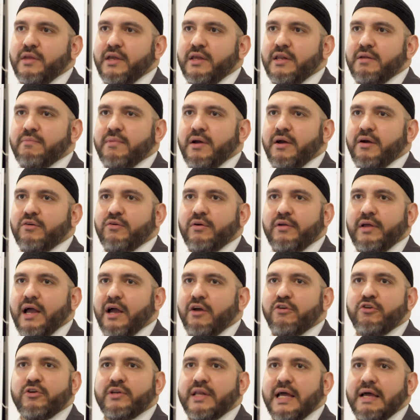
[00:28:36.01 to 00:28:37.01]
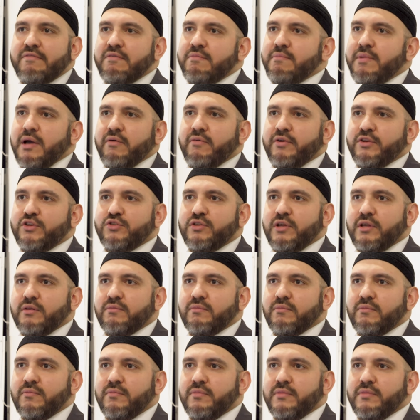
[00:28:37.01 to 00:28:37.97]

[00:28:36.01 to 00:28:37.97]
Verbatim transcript: in a marriage. How are you going to have a marriage then?